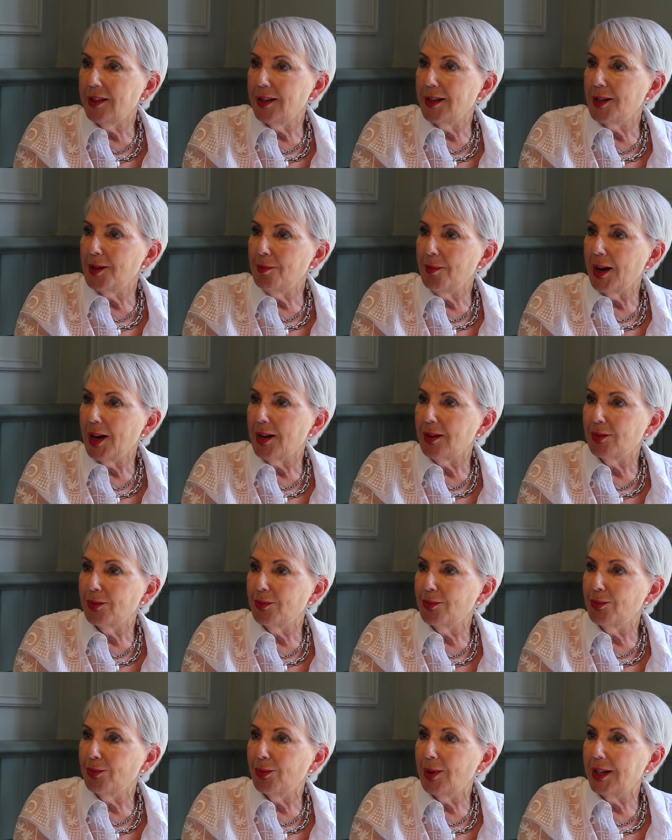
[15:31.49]
that you met
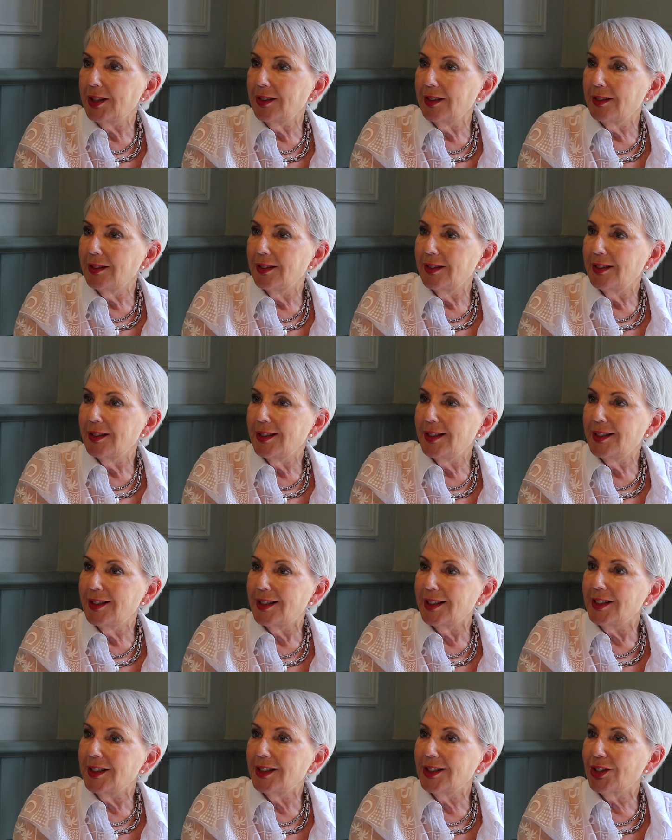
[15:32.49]
when you
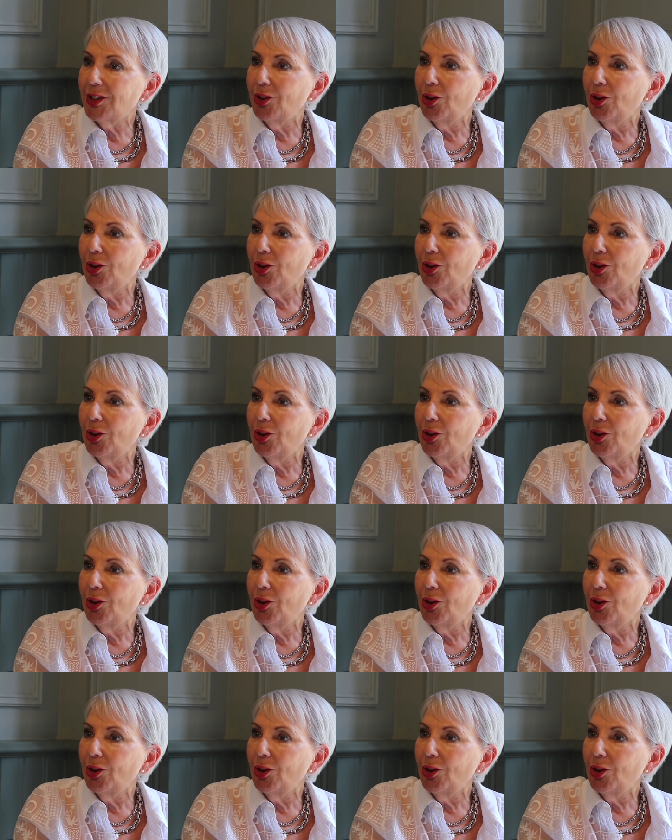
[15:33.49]
did,